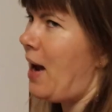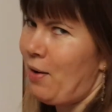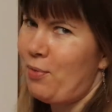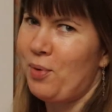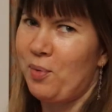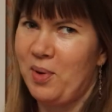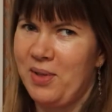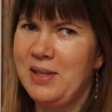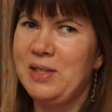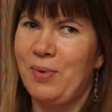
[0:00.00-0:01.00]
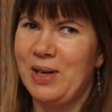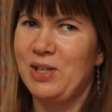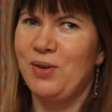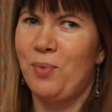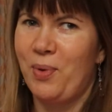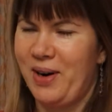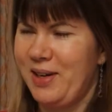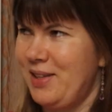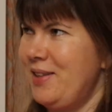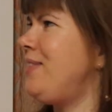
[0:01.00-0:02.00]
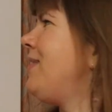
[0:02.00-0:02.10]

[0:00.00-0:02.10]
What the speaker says: careful with this Russian word.